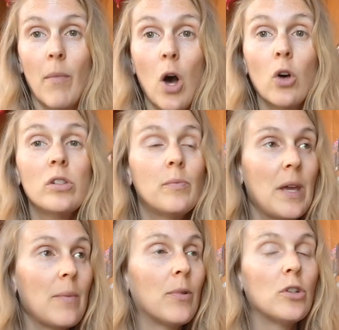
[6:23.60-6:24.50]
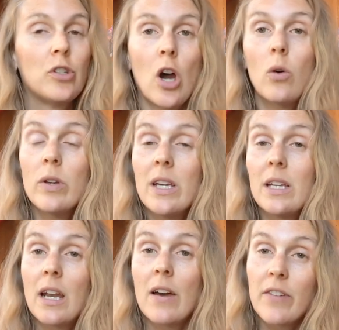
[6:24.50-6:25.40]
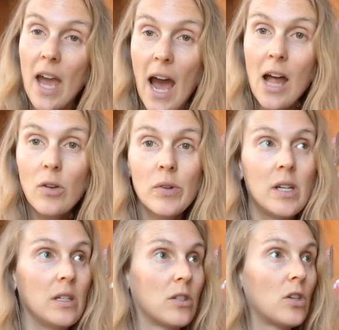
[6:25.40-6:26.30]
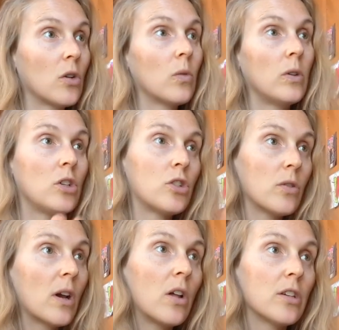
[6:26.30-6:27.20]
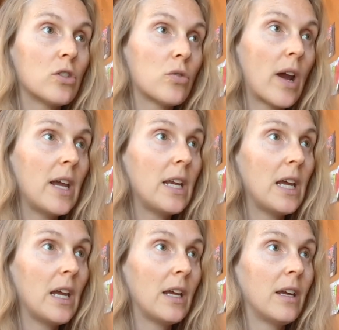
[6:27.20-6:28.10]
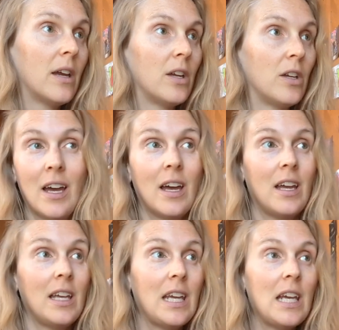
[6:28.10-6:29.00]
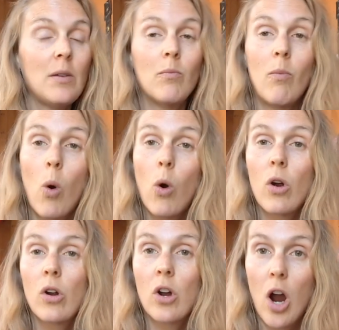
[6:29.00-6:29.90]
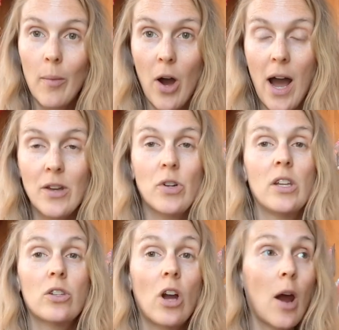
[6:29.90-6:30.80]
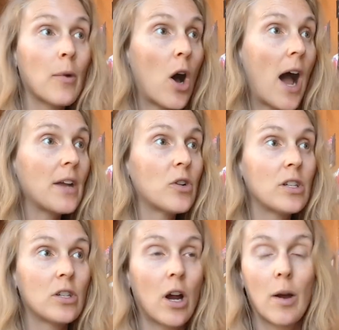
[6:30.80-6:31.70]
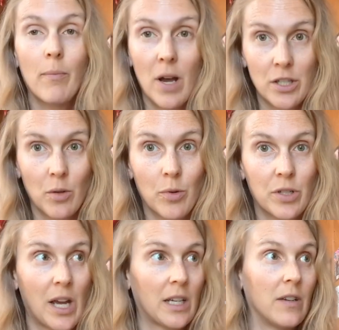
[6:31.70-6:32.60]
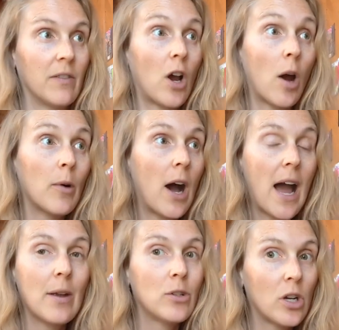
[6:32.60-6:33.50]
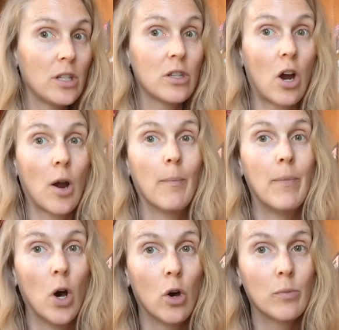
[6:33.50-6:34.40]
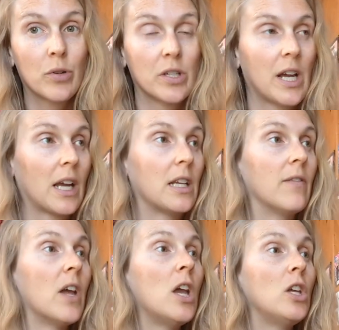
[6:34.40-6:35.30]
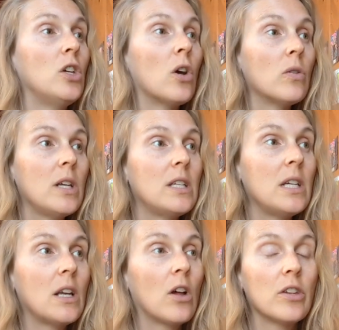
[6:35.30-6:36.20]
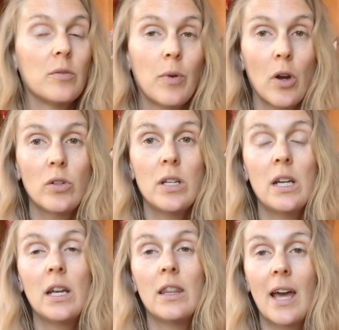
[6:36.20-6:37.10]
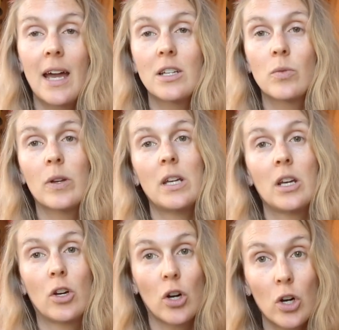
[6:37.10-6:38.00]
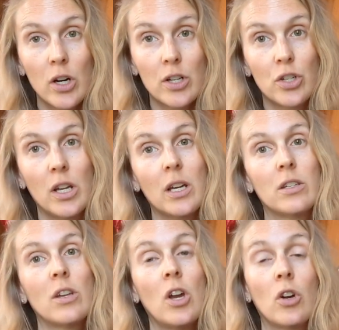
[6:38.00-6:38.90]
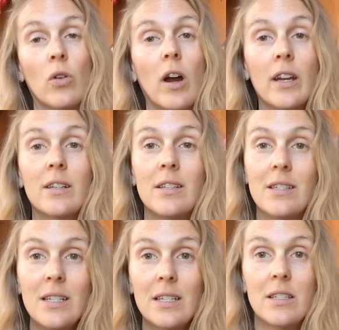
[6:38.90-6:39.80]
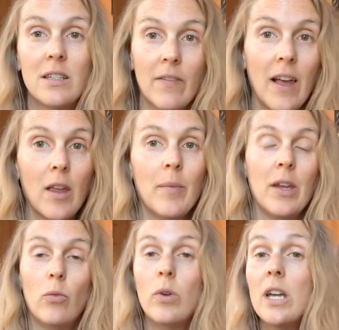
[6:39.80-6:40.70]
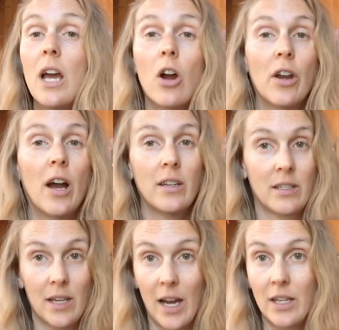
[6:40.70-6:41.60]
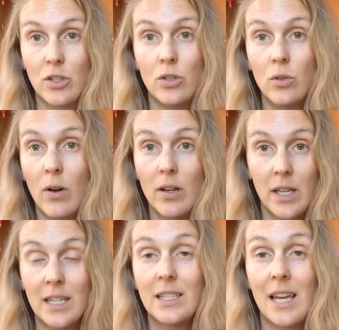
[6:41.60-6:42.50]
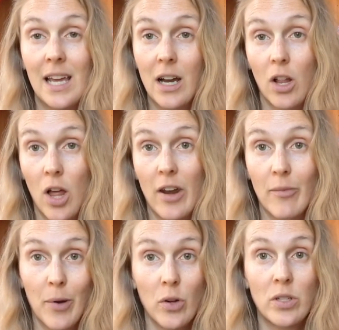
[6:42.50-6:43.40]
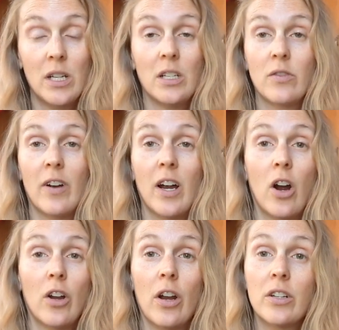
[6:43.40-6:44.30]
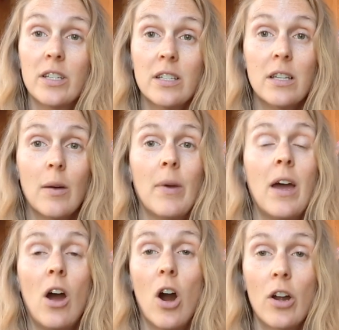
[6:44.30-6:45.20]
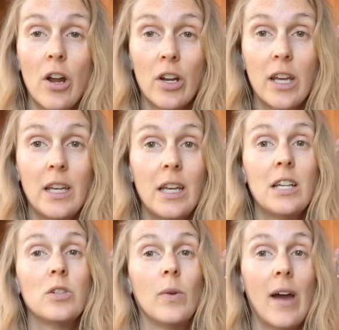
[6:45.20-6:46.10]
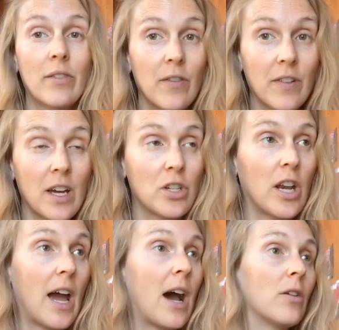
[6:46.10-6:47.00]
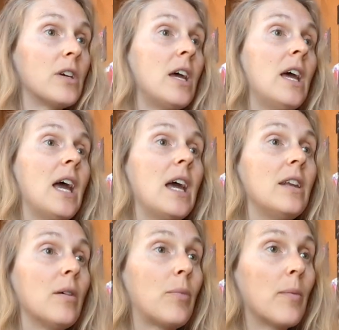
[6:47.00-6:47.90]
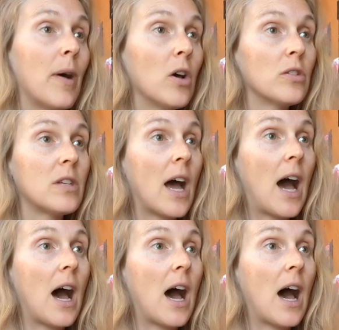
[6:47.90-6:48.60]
Most people don't eat enough calories. So you're doing all this training. Eat more carbohydrates. Carbohydrates are muscle protective. Carbohydrates are bone protective. You don't need to eat all this protein. That is what encourages chronic disease development. We are not designed to intake a lot of protein. It's very hard in our system, hard in our kidneys. We have to flush it out. It promotes